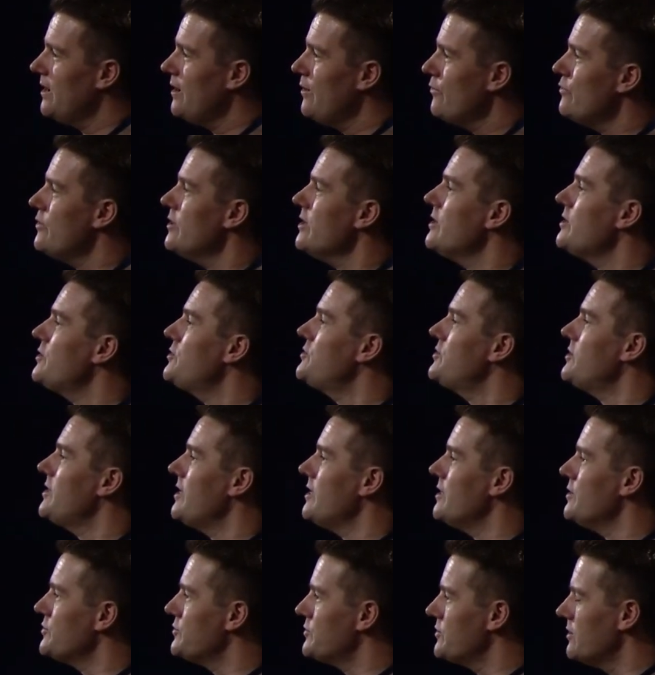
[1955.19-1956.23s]
This
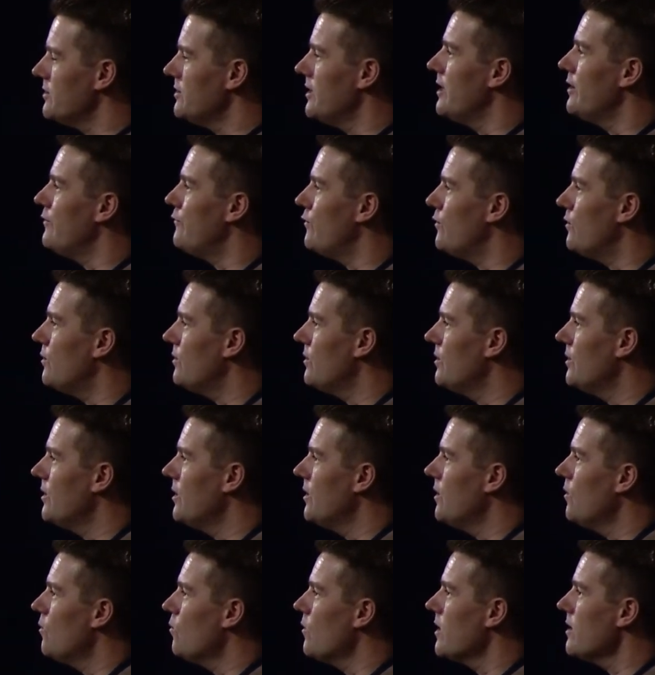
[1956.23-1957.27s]
is the level
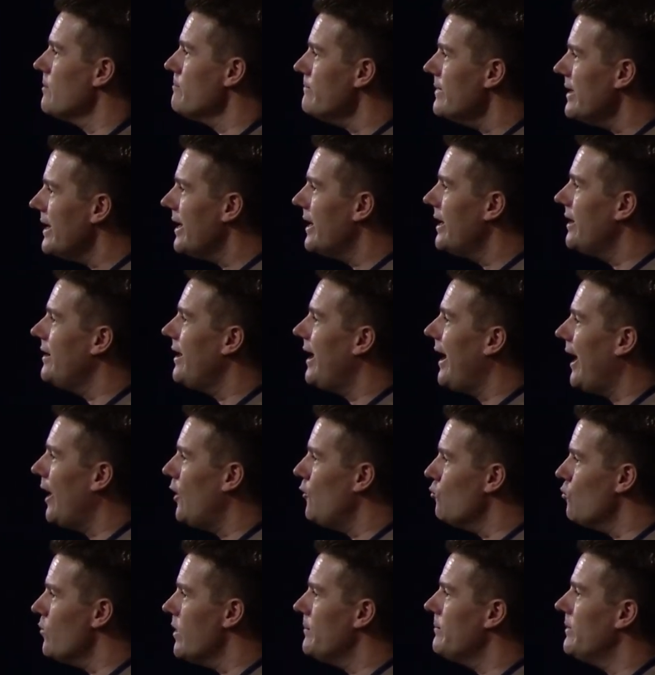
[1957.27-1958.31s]
where men
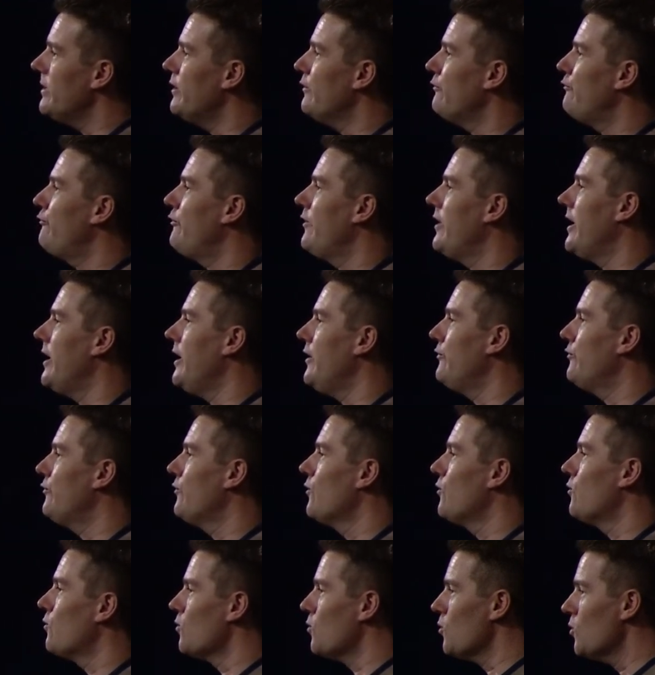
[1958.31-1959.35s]
and women of faith
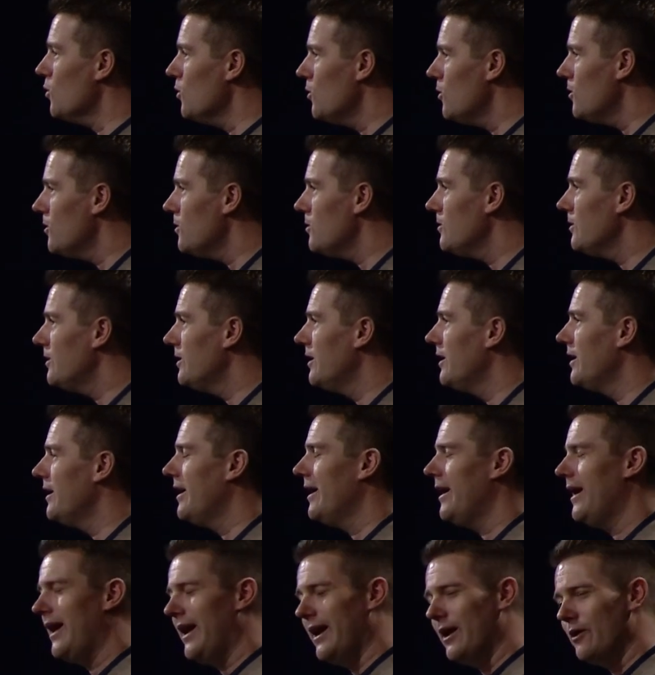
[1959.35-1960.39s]
rule
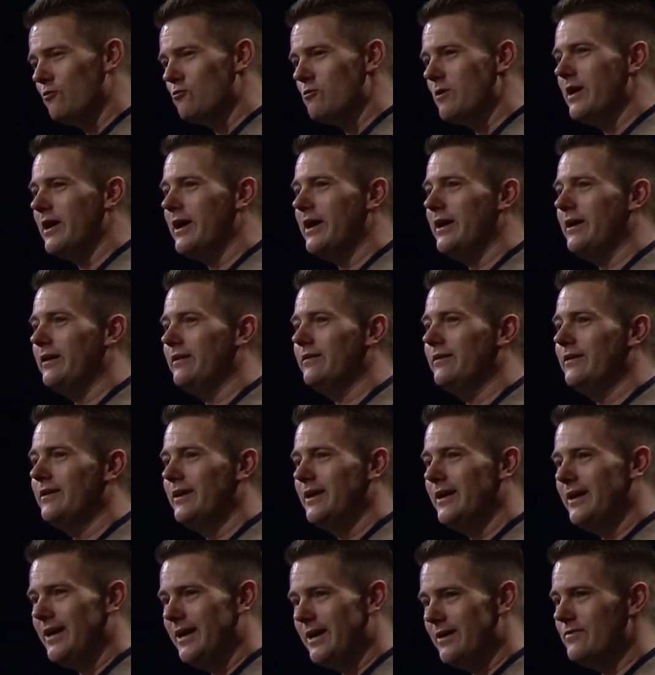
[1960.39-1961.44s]
and reign
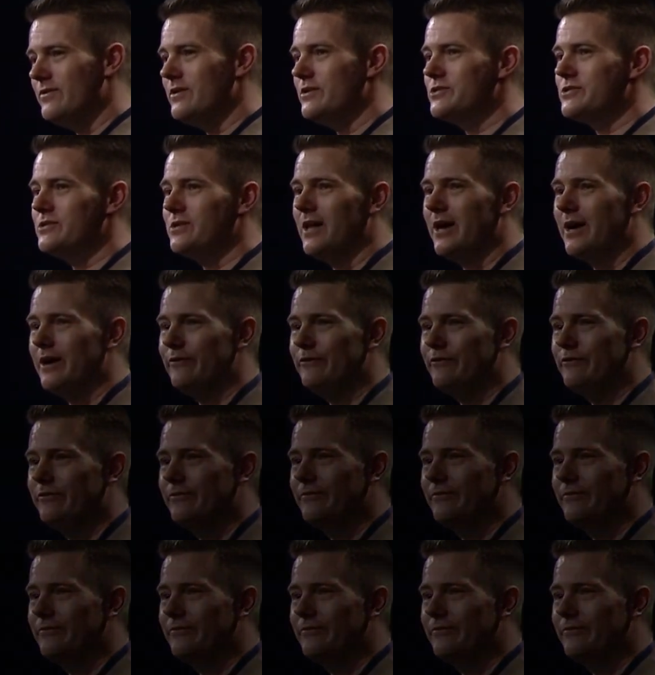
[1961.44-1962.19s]
in this life.